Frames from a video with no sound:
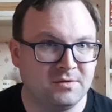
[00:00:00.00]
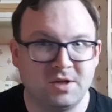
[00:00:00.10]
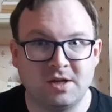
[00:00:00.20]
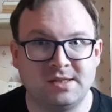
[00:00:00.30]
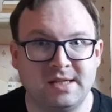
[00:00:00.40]

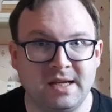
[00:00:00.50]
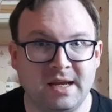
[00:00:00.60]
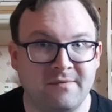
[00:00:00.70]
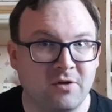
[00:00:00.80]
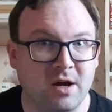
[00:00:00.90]
dirty
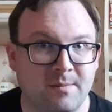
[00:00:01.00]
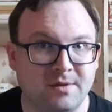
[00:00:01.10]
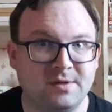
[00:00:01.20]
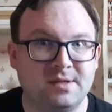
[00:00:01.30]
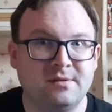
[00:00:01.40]

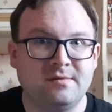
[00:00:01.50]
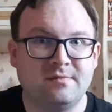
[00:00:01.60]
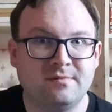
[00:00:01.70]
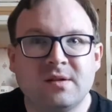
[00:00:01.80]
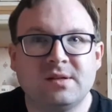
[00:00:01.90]
environment.
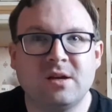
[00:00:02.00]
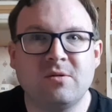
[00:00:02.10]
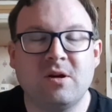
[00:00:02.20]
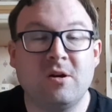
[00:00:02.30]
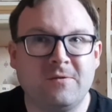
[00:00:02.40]

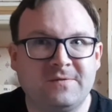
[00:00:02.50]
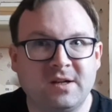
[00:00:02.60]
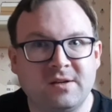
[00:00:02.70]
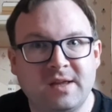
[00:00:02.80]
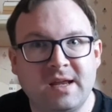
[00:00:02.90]
So
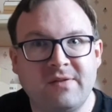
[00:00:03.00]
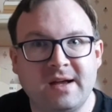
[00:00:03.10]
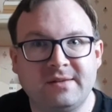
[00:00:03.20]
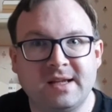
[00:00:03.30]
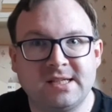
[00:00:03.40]
after they've
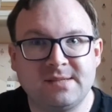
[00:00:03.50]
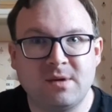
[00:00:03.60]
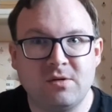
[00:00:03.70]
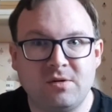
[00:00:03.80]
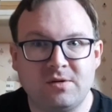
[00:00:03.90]
had their
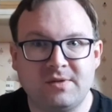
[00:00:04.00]
smoke,